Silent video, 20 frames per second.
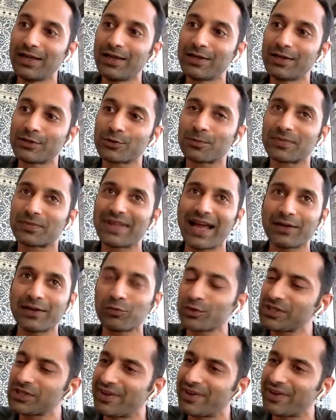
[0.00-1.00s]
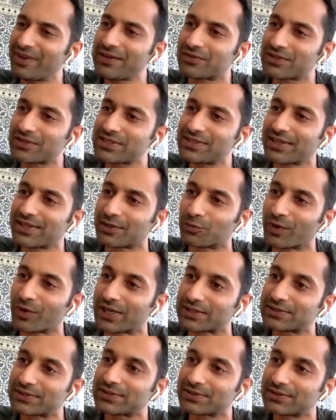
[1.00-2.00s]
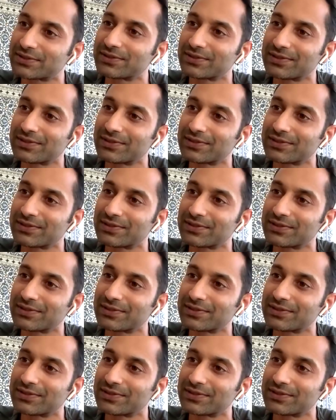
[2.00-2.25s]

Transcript: So that was a very interesting advice.